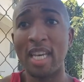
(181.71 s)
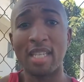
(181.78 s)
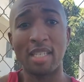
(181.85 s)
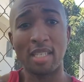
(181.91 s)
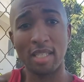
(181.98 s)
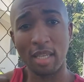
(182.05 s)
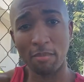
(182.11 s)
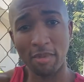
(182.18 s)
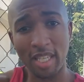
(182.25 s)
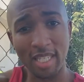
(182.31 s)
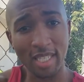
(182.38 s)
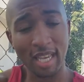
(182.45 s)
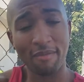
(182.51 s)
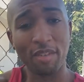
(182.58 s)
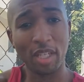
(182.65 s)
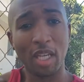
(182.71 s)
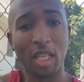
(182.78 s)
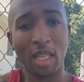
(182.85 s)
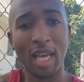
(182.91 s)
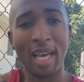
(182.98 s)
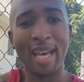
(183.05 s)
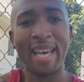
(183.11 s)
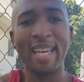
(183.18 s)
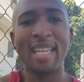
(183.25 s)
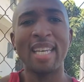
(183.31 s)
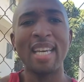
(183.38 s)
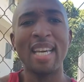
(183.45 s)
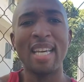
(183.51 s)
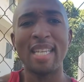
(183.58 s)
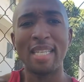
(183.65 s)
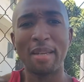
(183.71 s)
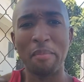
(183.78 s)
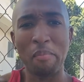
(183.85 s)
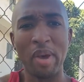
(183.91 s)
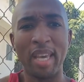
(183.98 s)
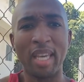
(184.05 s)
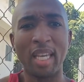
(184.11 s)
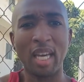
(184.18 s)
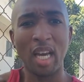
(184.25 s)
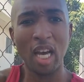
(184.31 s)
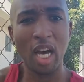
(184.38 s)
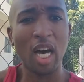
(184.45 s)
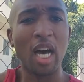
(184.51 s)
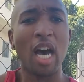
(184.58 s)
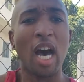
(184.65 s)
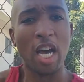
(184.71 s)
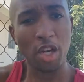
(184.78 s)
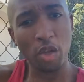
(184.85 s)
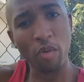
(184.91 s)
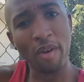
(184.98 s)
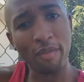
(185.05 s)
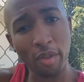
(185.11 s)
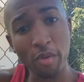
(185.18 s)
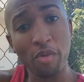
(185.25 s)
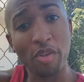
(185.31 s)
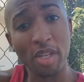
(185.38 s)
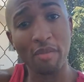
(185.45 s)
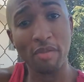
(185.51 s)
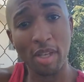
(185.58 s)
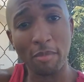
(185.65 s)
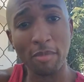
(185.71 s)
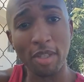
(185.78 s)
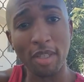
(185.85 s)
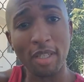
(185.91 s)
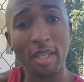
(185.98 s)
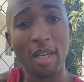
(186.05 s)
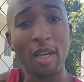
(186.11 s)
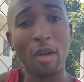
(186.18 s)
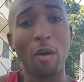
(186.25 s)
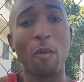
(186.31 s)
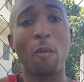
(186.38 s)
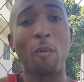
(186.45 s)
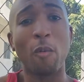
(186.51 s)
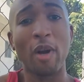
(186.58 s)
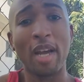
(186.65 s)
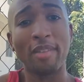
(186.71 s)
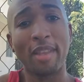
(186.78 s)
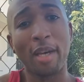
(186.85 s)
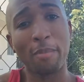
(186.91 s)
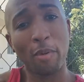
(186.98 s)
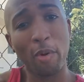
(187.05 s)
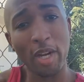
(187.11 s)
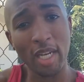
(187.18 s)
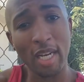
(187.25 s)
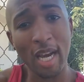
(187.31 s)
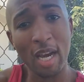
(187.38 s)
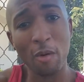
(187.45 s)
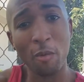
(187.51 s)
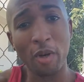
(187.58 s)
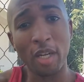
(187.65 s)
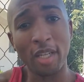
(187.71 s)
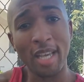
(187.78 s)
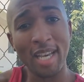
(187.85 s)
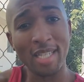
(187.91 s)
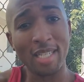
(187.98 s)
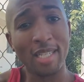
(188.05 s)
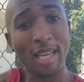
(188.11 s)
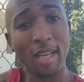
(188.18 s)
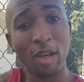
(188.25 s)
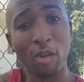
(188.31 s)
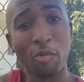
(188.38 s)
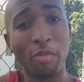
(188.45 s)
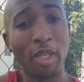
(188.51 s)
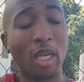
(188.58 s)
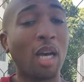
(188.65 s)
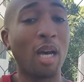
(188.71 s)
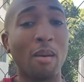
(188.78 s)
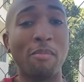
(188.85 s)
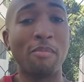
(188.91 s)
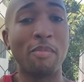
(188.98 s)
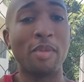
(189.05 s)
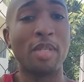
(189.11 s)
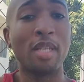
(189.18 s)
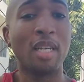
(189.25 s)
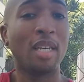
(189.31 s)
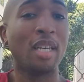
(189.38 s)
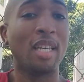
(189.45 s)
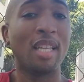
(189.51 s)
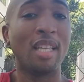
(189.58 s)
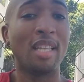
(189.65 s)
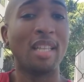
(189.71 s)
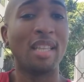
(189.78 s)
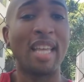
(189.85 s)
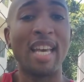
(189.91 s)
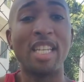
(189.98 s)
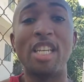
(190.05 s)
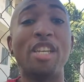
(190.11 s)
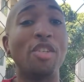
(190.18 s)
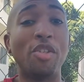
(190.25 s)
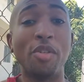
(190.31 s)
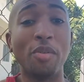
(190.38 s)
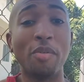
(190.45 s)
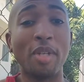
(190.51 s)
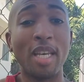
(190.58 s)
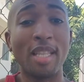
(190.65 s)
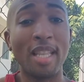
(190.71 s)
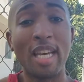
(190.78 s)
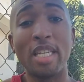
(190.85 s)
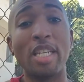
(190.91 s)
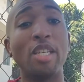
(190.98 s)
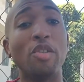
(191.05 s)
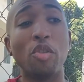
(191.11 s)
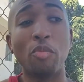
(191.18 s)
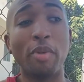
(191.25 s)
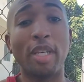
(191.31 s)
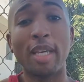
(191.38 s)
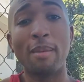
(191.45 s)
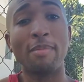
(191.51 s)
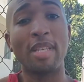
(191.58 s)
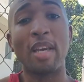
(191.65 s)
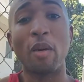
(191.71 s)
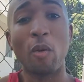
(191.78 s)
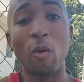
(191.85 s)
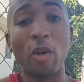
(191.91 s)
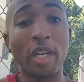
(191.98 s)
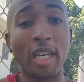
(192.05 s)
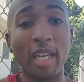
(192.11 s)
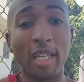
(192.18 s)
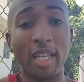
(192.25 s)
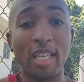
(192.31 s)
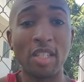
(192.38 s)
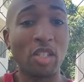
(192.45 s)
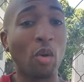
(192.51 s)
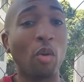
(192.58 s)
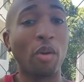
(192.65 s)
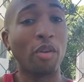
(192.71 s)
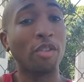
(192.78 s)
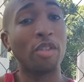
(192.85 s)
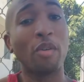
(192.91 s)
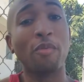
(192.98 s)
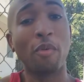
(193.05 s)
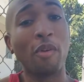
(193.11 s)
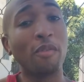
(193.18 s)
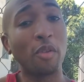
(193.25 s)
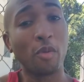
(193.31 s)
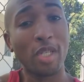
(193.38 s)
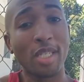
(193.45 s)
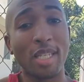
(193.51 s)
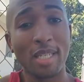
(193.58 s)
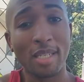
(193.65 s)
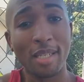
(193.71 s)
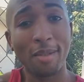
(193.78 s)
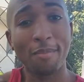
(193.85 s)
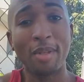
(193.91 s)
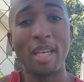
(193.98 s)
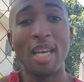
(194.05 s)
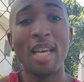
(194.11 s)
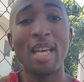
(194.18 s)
yes, some things have to collide to make a new evolution of something. We're at that point now where that cell becomes that tissue, and that tissue becomes that organ, and so on and so forth, to a system.